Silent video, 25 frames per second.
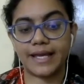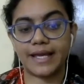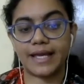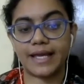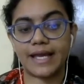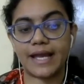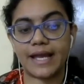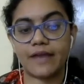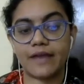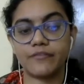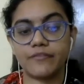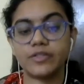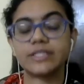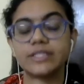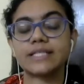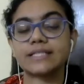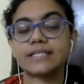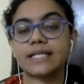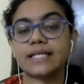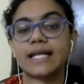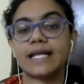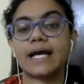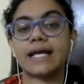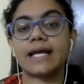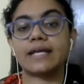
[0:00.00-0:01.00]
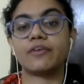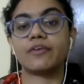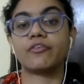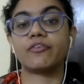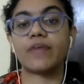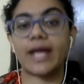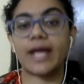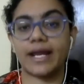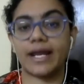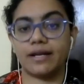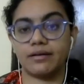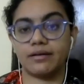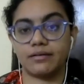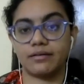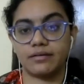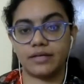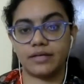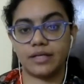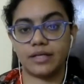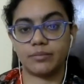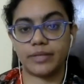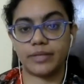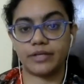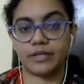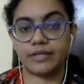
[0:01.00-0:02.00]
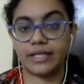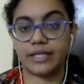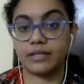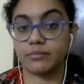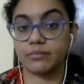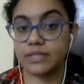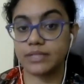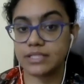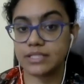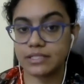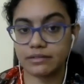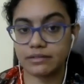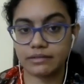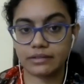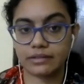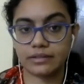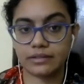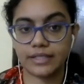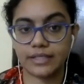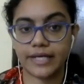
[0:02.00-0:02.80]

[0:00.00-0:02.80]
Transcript: everything that I read in my reading material,